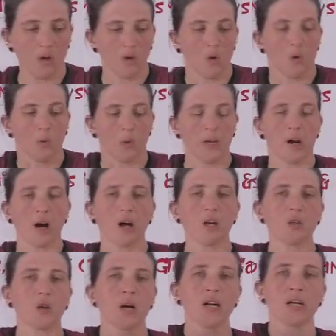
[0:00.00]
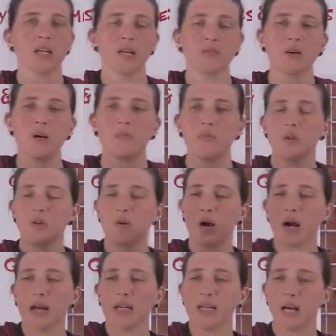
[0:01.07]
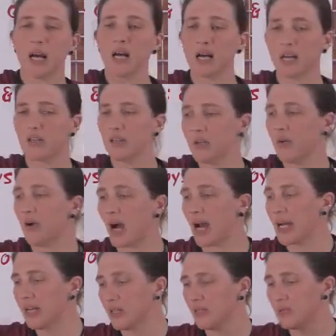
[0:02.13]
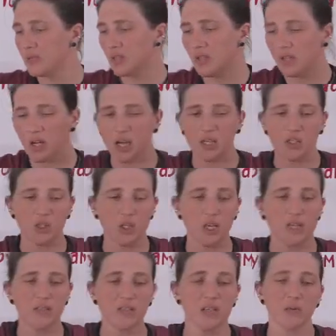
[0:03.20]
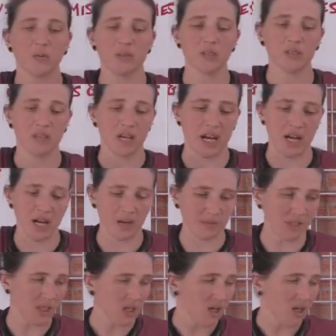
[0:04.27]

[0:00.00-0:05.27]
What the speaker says: We are trying to give up new items, not just stick with the slabs.